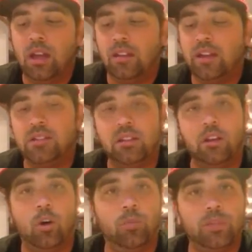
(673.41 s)
That's it.
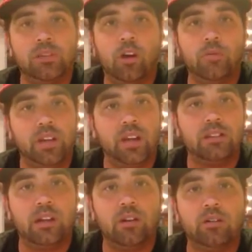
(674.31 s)
I hope this helps you
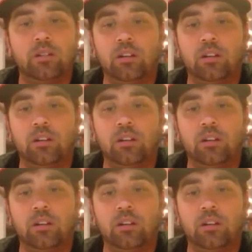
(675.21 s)
guys out.